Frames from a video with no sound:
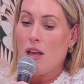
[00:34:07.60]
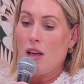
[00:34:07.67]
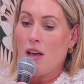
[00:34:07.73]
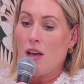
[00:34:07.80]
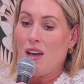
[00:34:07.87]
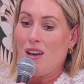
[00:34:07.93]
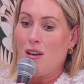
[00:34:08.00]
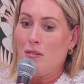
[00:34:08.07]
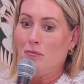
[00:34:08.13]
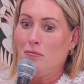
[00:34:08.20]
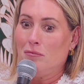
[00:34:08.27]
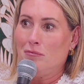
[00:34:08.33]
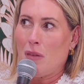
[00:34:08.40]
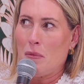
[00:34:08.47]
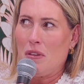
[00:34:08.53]
I
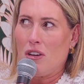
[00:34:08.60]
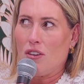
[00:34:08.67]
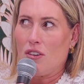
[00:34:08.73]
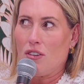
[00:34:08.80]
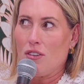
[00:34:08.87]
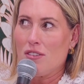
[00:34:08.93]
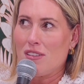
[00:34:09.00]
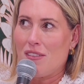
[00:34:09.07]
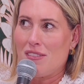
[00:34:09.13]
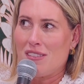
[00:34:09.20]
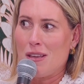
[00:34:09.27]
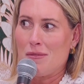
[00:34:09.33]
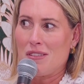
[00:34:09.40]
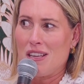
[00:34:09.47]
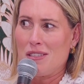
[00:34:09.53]
mean, our girls have the
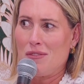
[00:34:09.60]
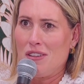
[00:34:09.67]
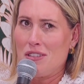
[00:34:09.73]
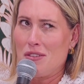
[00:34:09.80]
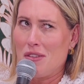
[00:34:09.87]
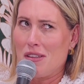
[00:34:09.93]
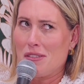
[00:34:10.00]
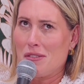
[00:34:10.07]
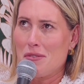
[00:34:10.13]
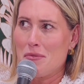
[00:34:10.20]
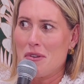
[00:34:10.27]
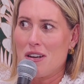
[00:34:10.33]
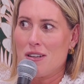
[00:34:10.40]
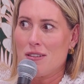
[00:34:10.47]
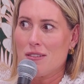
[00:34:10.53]
same size feet too. That's so
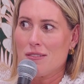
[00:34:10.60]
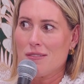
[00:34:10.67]
weird.